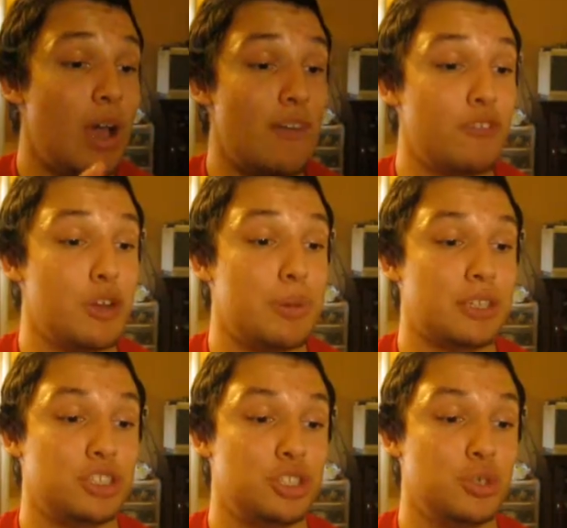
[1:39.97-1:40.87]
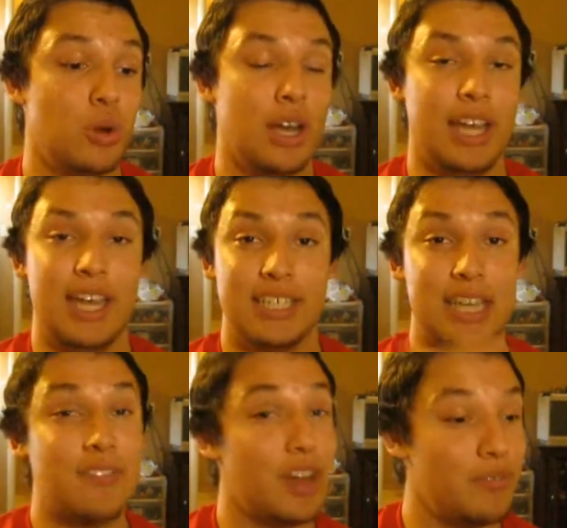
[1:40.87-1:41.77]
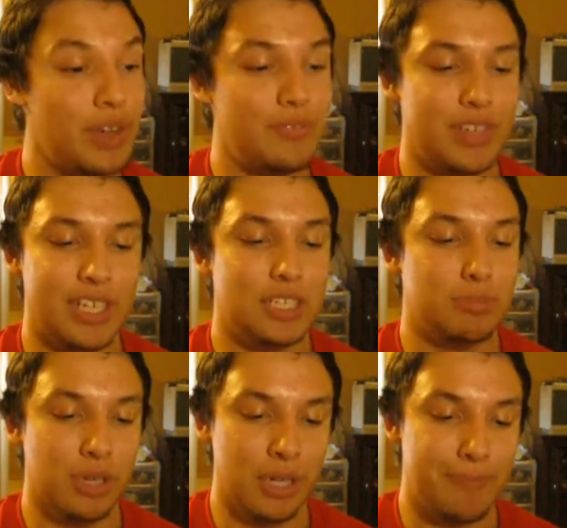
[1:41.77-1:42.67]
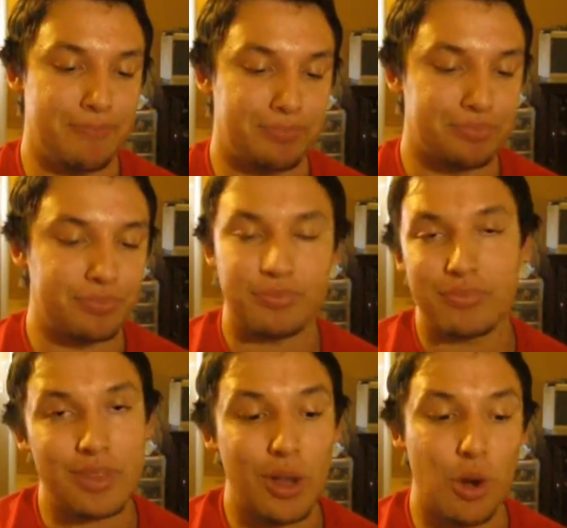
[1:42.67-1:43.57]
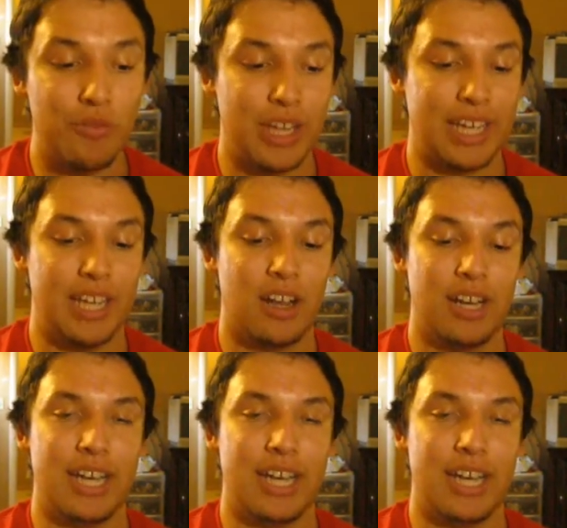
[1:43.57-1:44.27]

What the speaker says: have Real Bout 2 on AES, I have it on MVS, but hopefully I can get it on